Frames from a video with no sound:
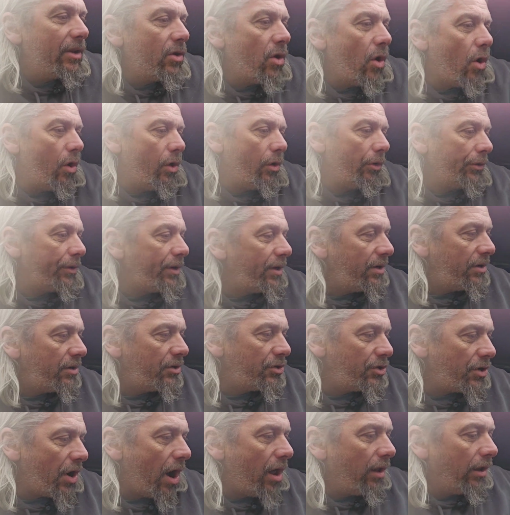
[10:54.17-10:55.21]
called
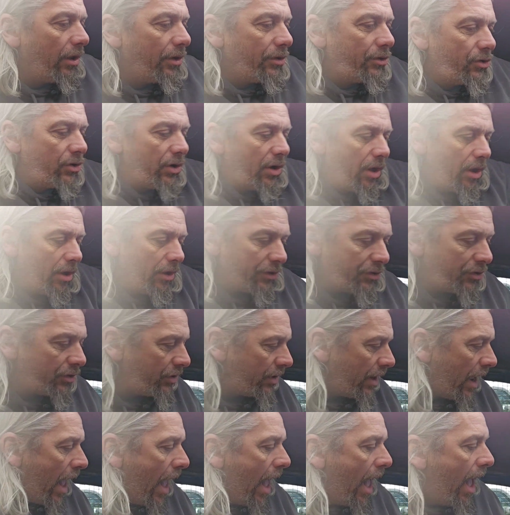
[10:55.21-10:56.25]
Charlotte Church,